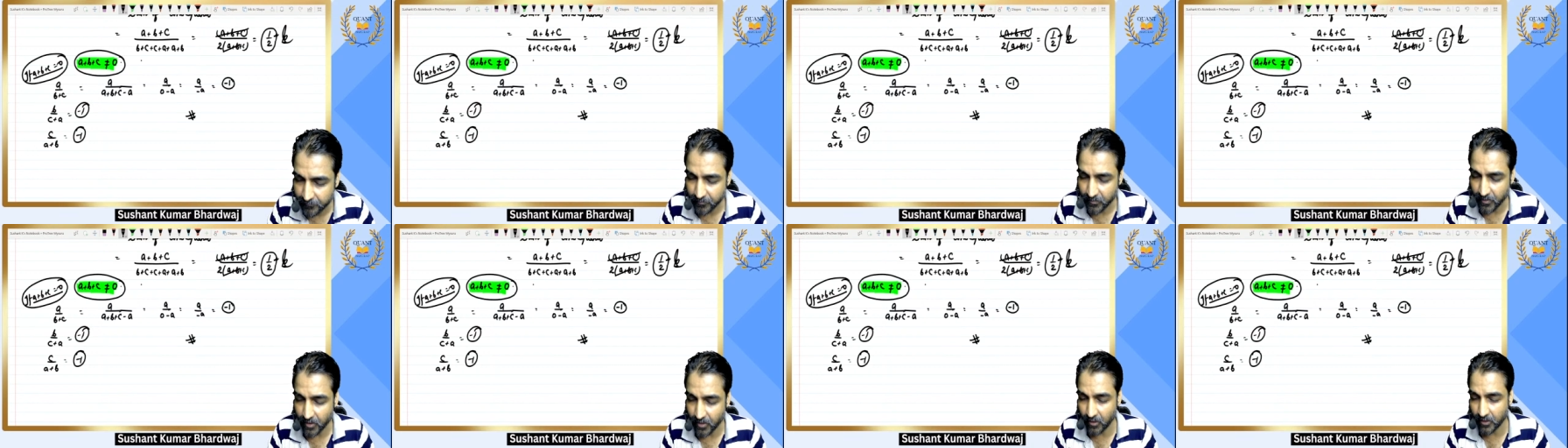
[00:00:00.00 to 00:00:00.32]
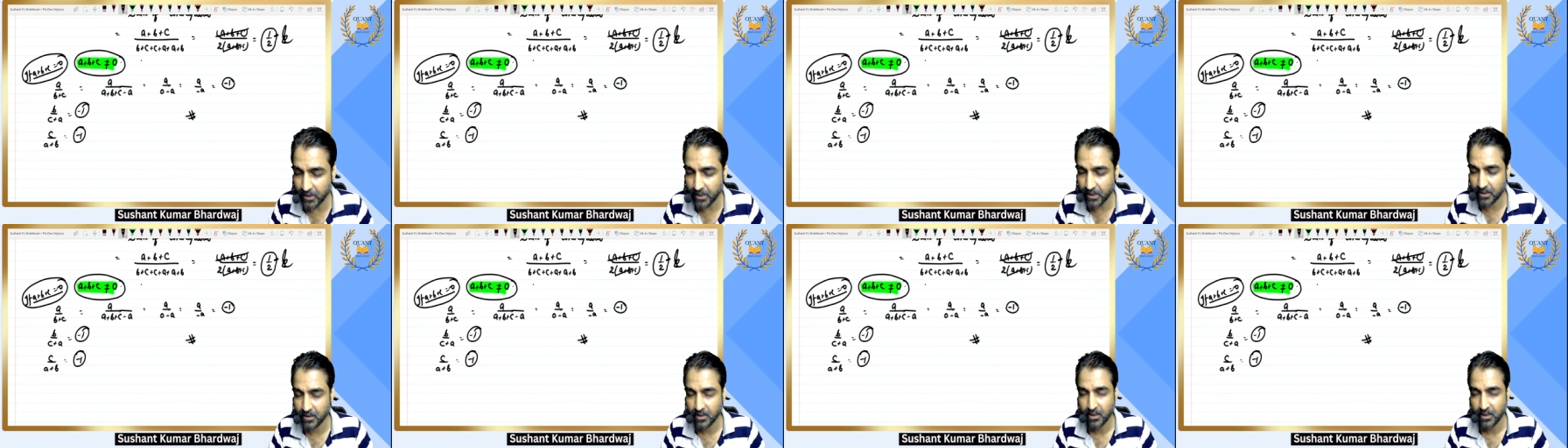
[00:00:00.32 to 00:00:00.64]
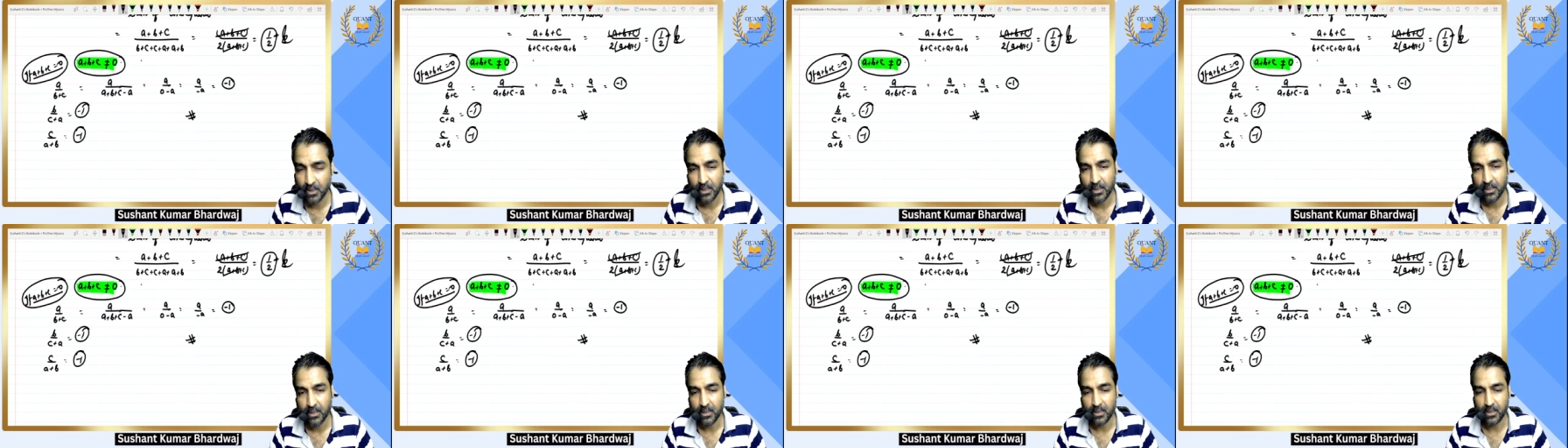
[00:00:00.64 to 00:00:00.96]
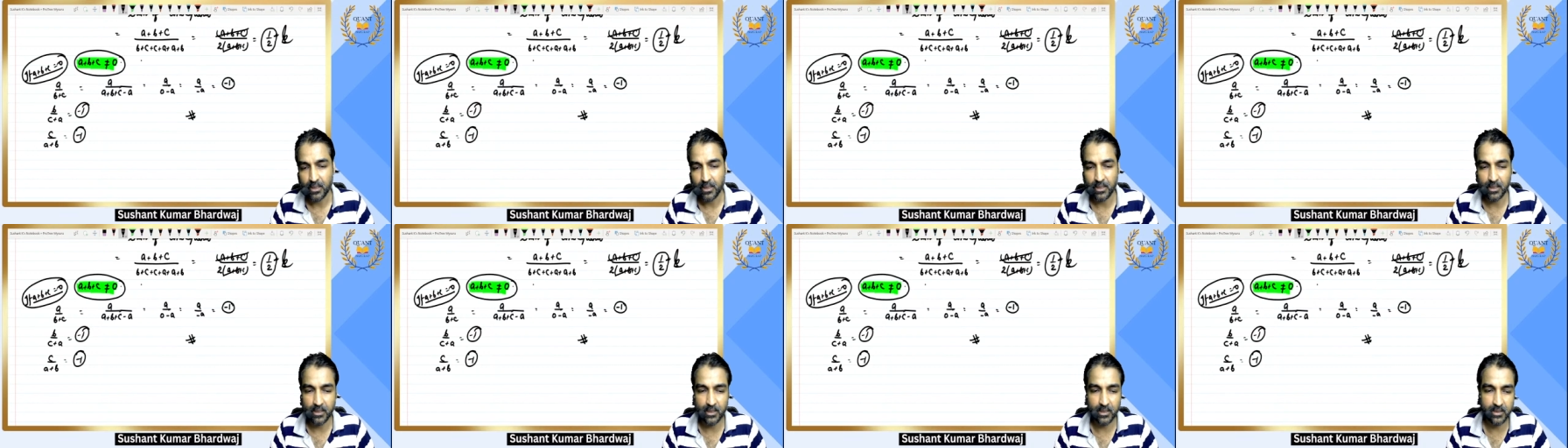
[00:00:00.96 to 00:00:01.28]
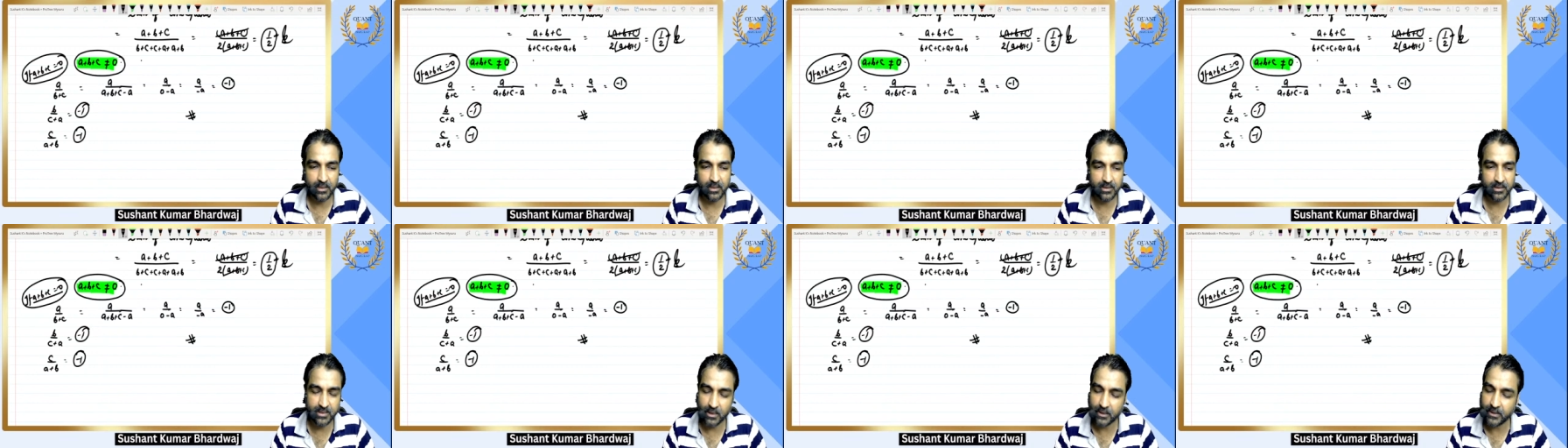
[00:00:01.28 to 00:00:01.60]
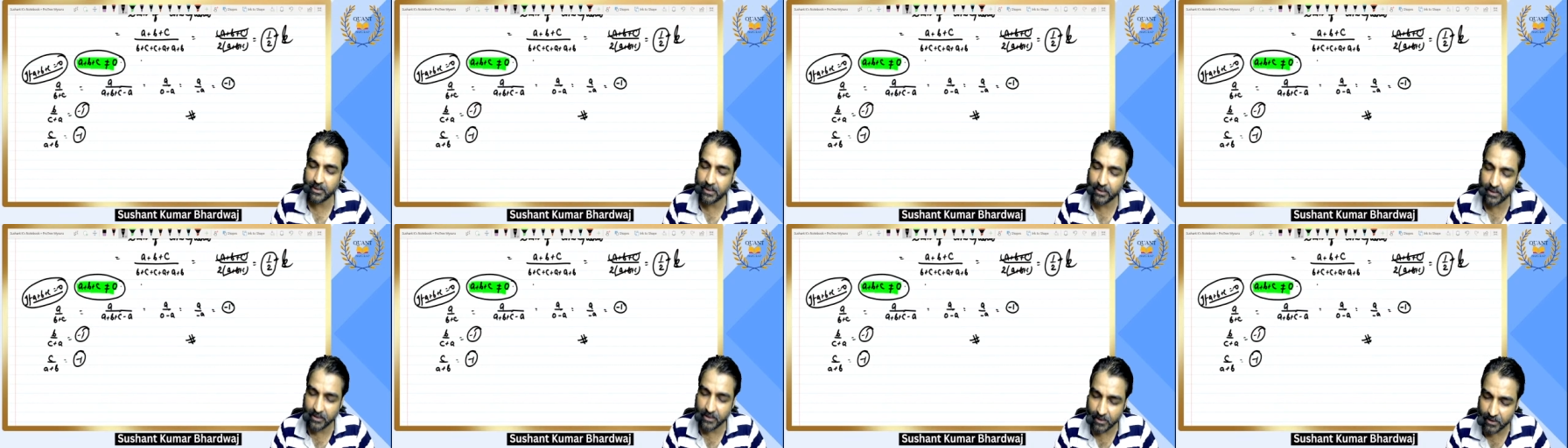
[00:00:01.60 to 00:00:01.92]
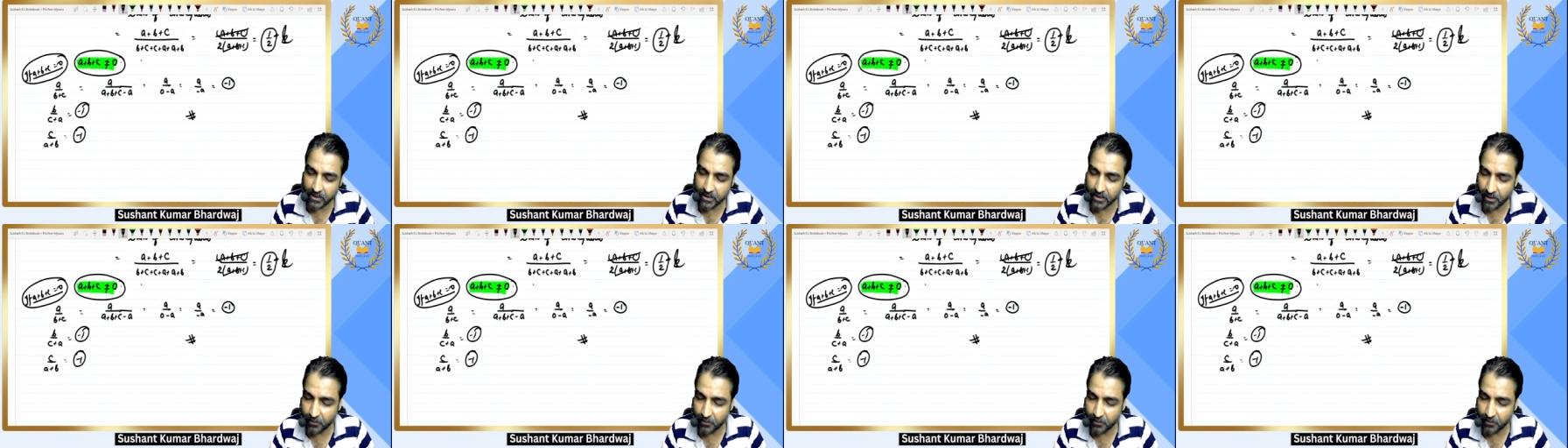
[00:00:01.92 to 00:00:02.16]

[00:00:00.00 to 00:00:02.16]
Okay. Till then, take care.